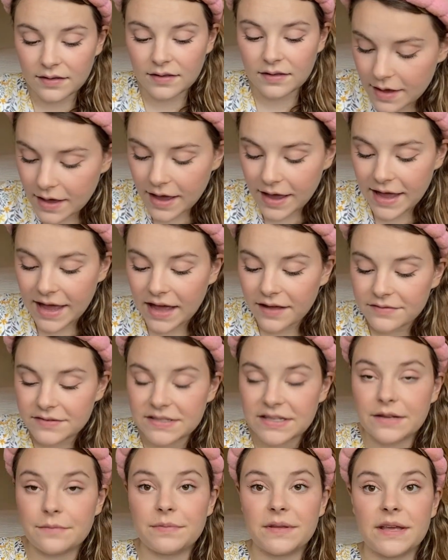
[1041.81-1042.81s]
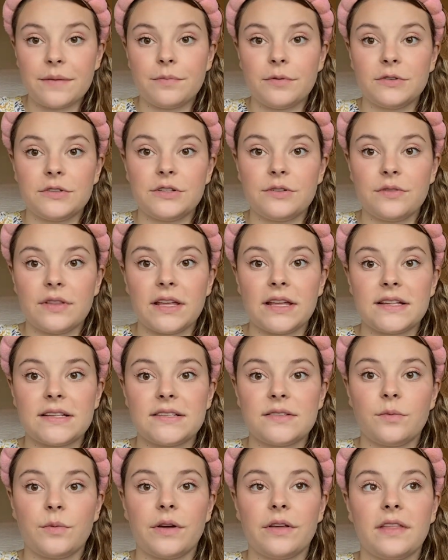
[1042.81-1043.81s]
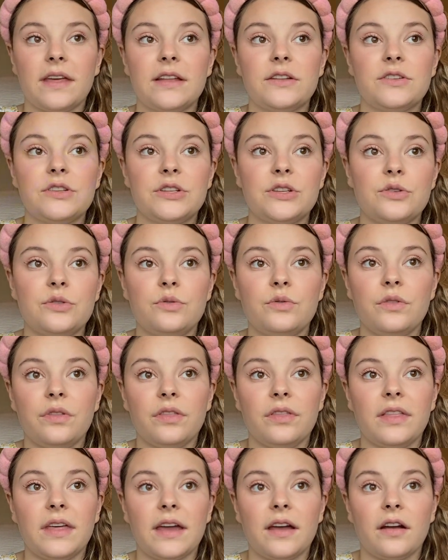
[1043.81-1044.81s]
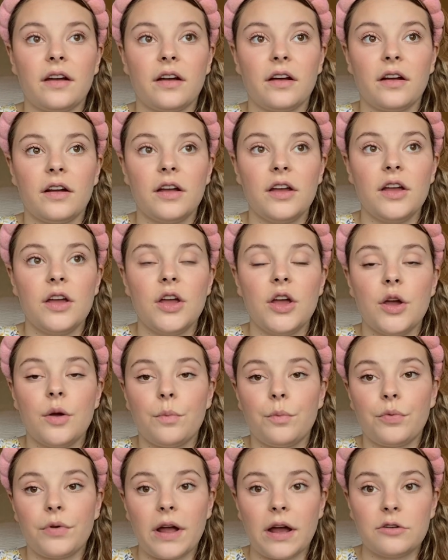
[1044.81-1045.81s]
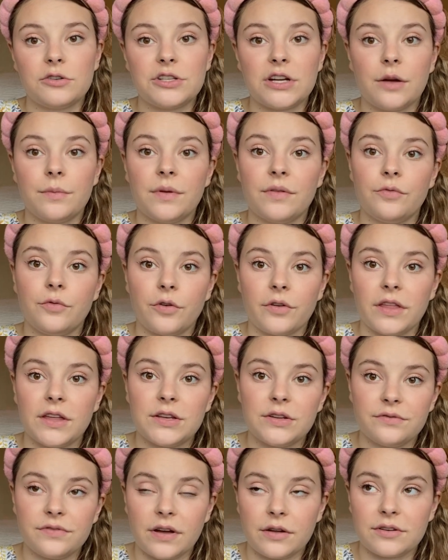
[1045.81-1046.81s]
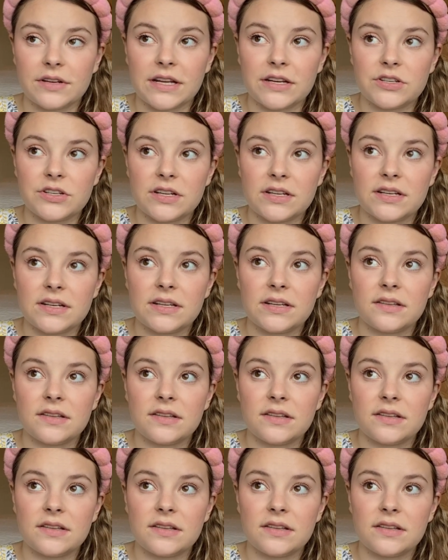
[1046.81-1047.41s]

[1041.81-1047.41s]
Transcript: I have seen people do this where they do their brow gel before they do foundation.